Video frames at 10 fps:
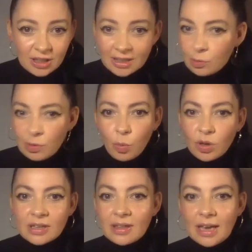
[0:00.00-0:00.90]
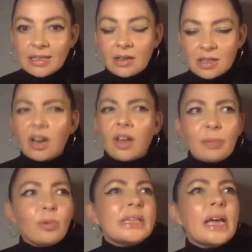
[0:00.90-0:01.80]
it. It wasn't that because a lot of
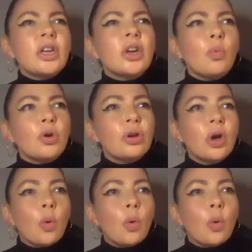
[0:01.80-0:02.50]
people say, you know, were you,